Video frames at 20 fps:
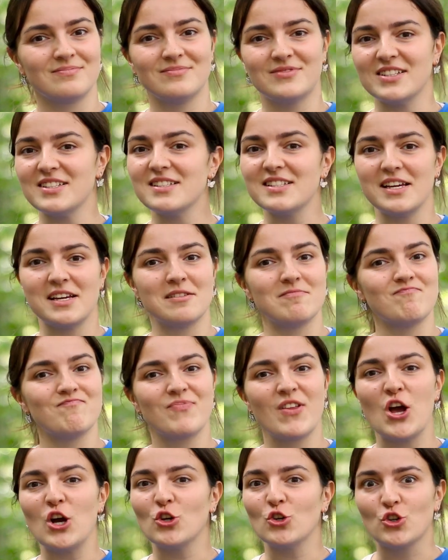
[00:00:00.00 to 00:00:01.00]
this is it.
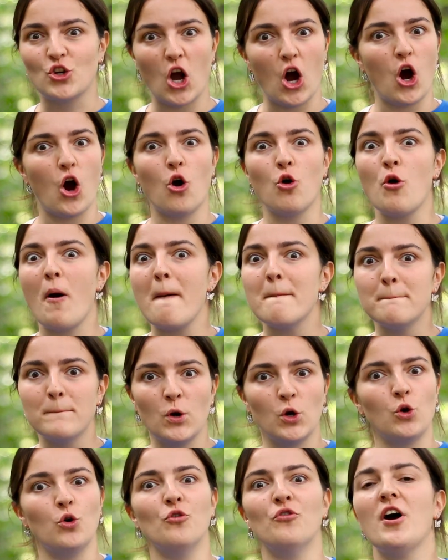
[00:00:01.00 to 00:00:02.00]
Go,
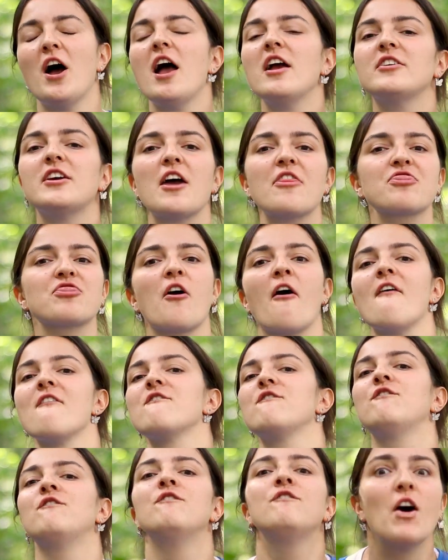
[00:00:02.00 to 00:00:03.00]
move, get the
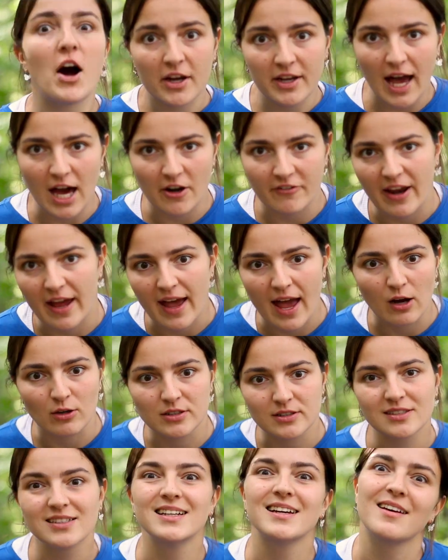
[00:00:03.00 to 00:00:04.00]
fuck out of that
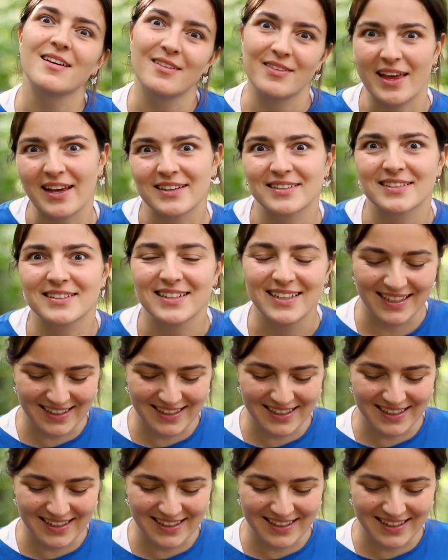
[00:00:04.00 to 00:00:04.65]
house. Thanks.